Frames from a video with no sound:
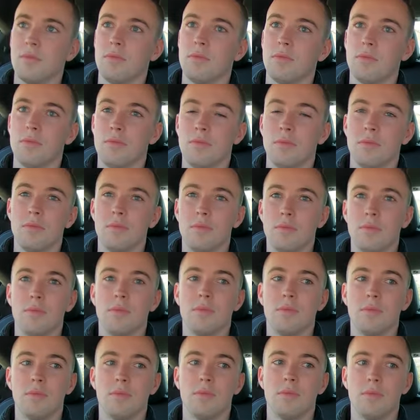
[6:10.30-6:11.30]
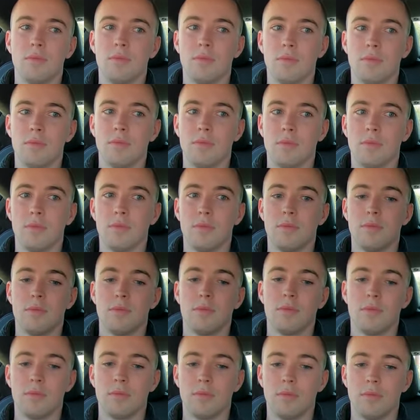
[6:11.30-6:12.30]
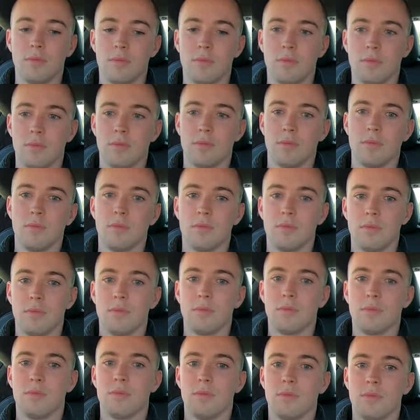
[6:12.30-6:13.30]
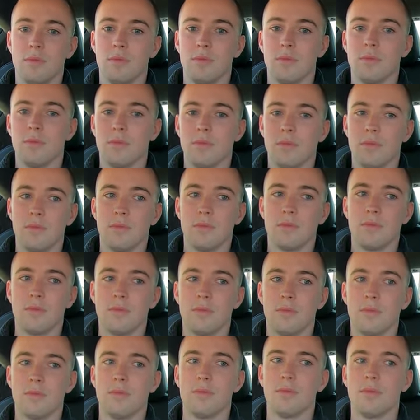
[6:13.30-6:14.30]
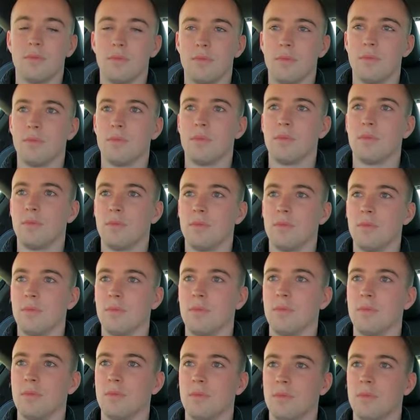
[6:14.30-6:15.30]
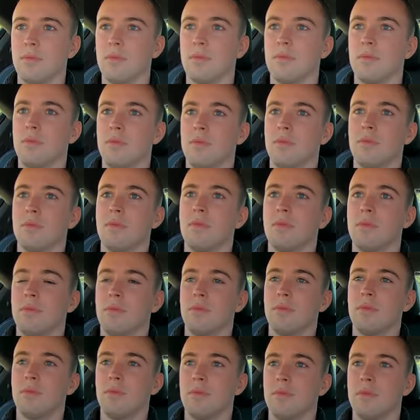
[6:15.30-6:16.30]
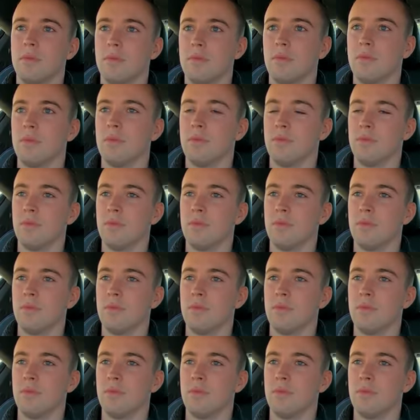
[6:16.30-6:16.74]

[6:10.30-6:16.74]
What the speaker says: [no speech]